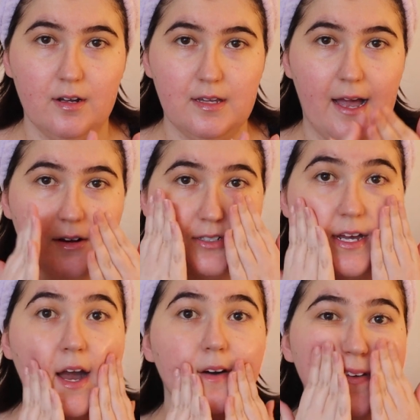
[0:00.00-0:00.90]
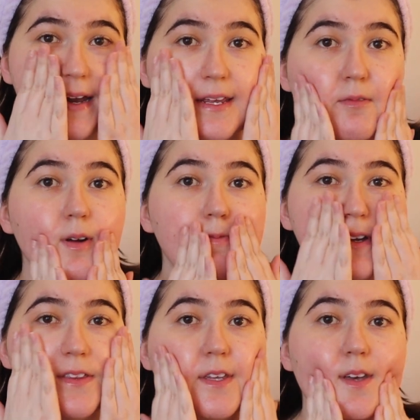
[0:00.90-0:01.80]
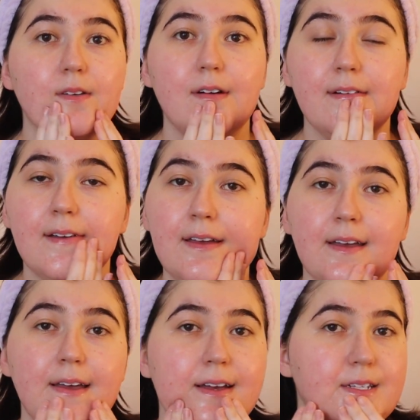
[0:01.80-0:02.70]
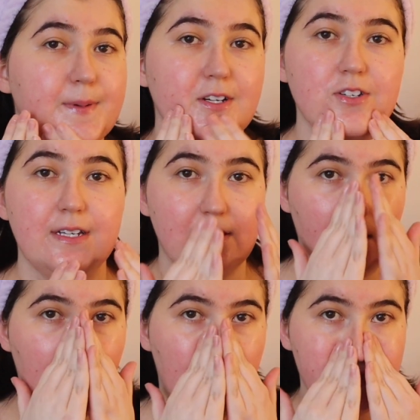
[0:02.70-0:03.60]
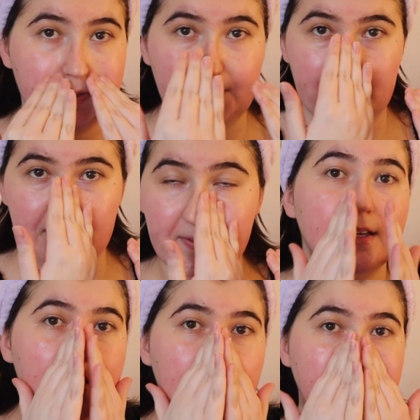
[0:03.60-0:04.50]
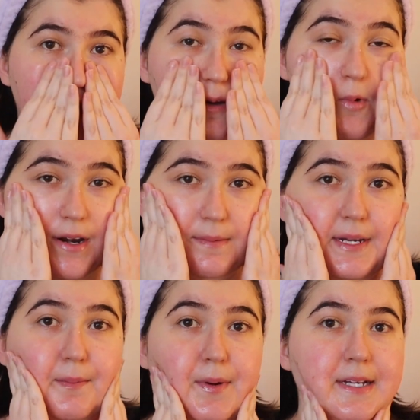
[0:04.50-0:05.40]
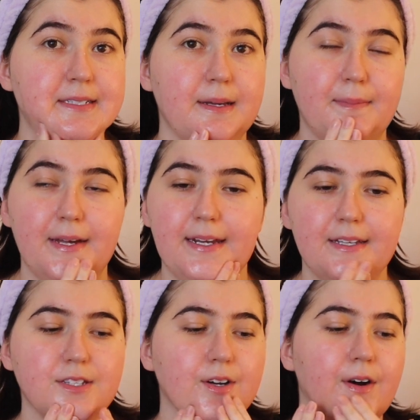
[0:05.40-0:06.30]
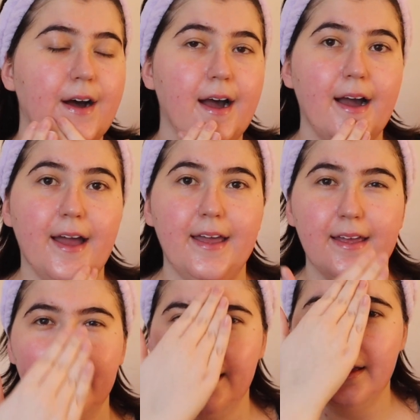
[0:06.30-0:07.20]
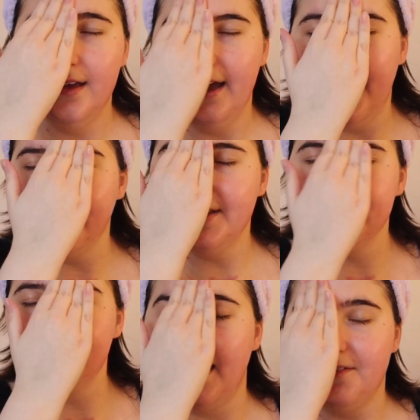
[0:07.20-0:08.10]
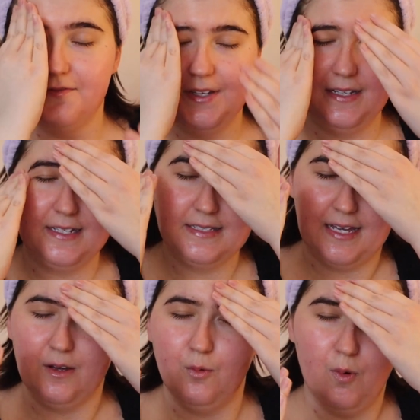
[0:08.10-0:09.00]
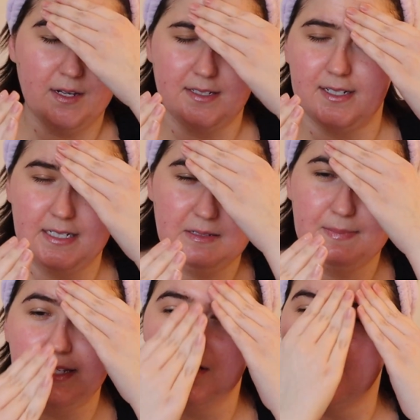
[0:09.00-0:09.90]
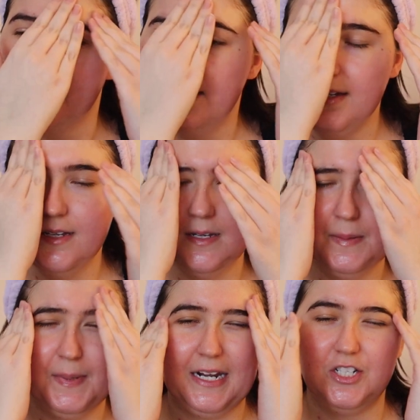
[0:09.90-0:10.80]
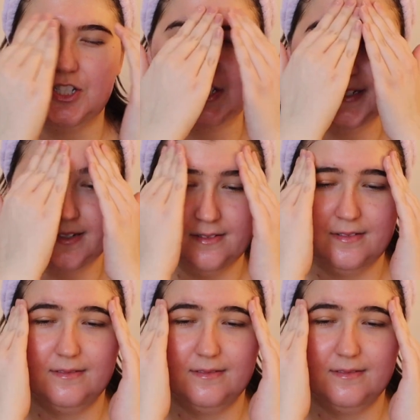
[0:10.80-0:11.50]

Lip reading: allowed to have anyone with you, especially in the hospital. They wanted me to bring somebody, so I had this gut feeling that it wasn't going to be good, but I just didn't